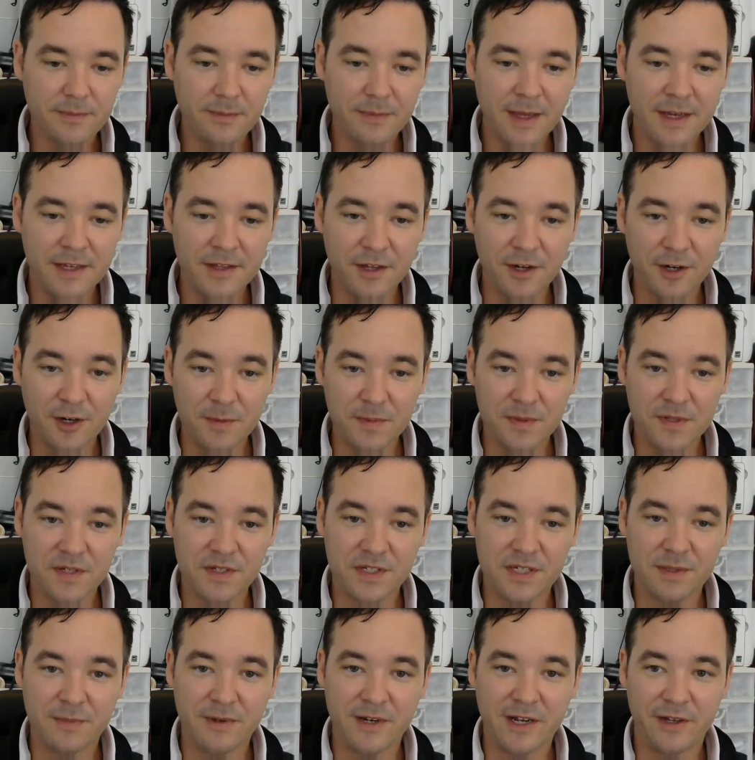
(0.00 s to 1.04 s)
in the hopes that
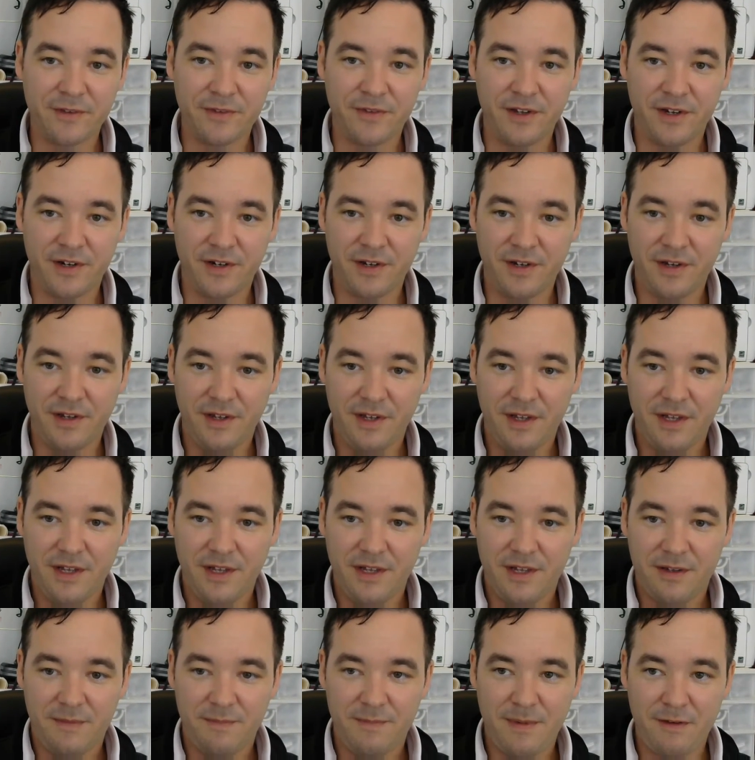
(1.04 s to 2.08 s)
someone out there
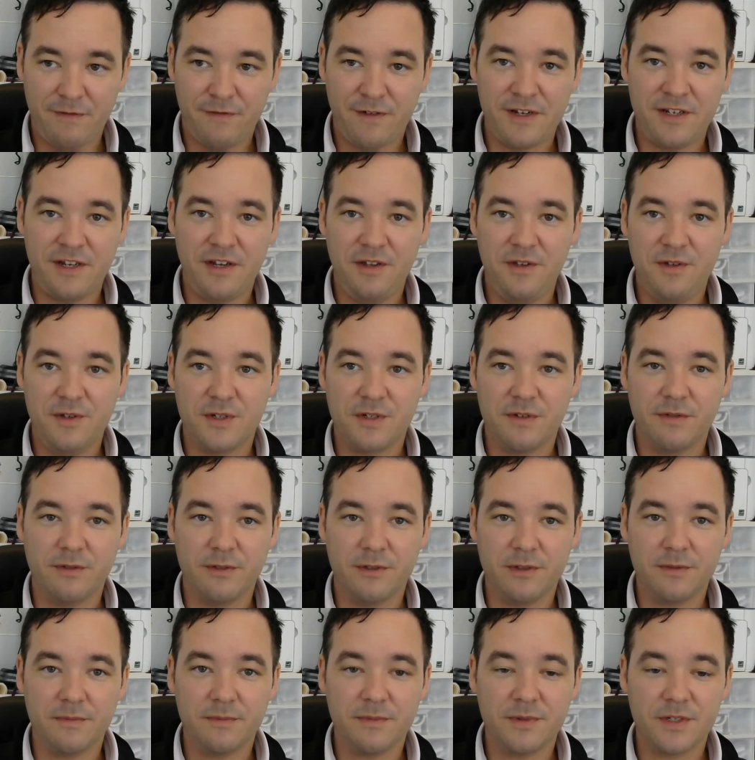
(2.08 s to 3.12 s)
may find it
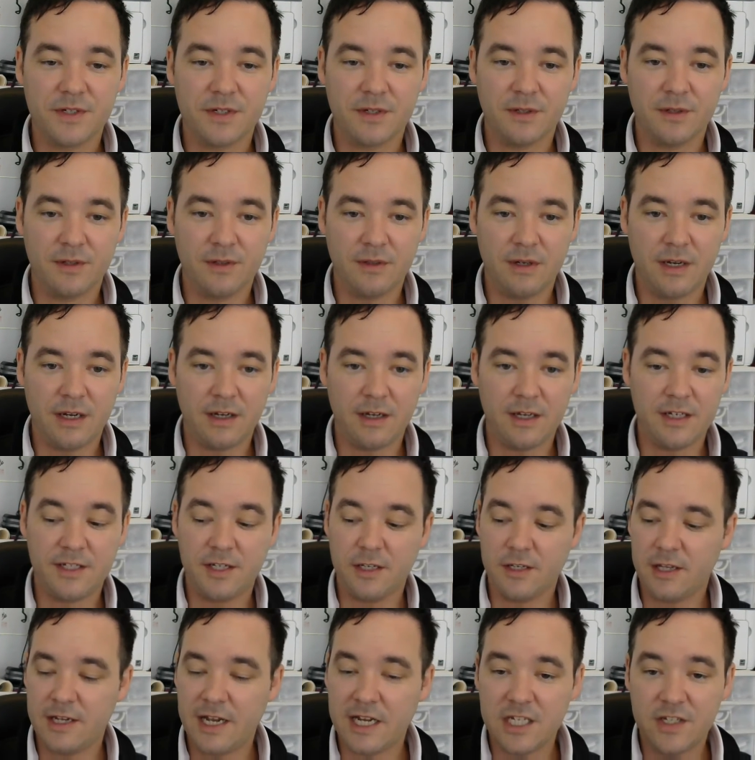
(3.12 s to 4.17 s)
useful. So until
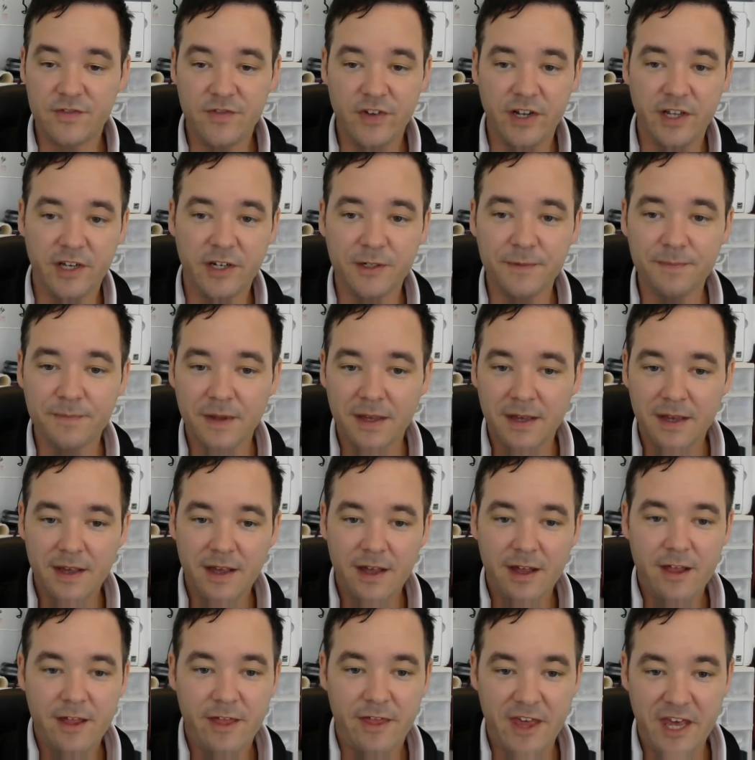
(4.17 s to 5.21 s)
the next video,
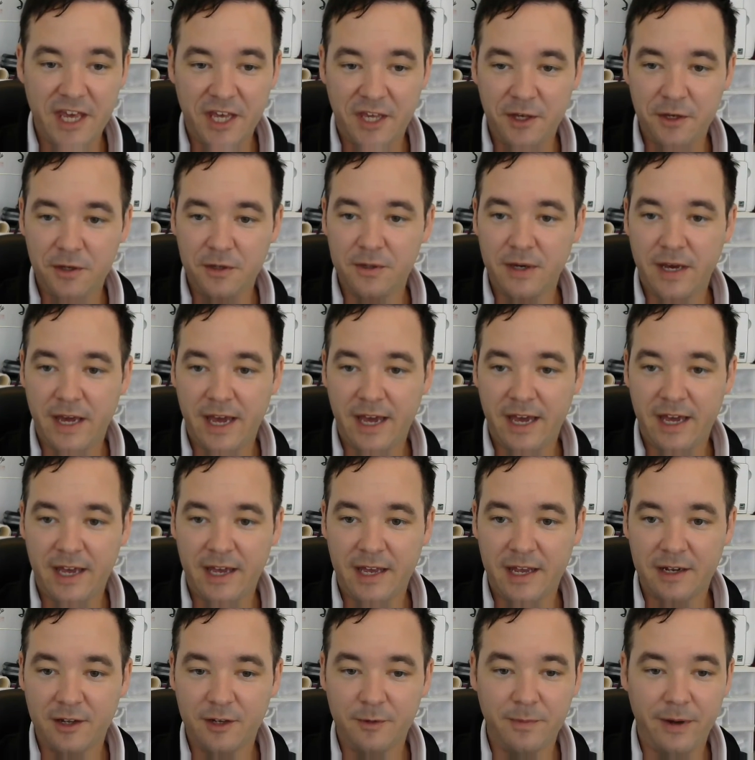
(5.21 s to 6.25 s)
thank you
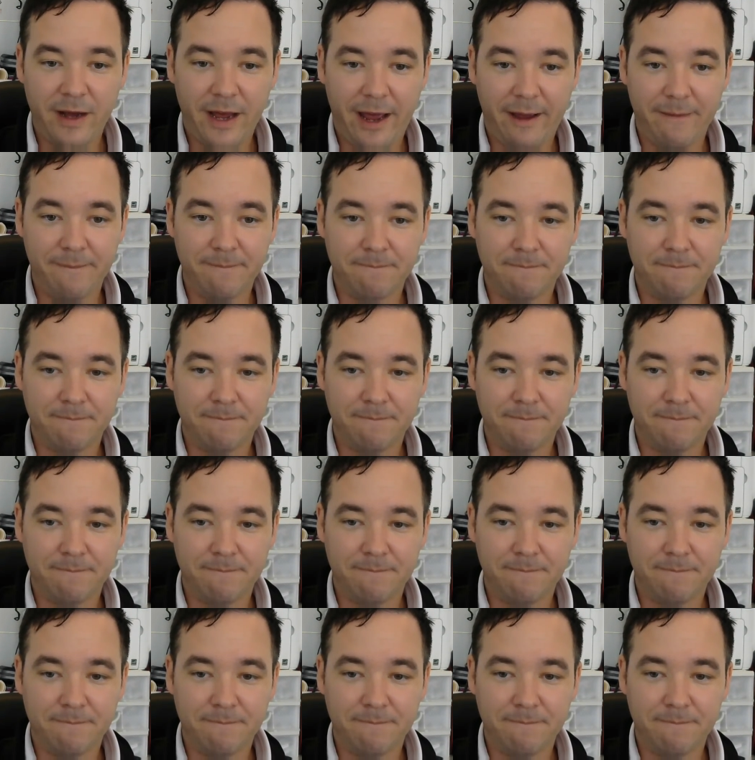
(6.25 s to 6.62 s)
and goodbye.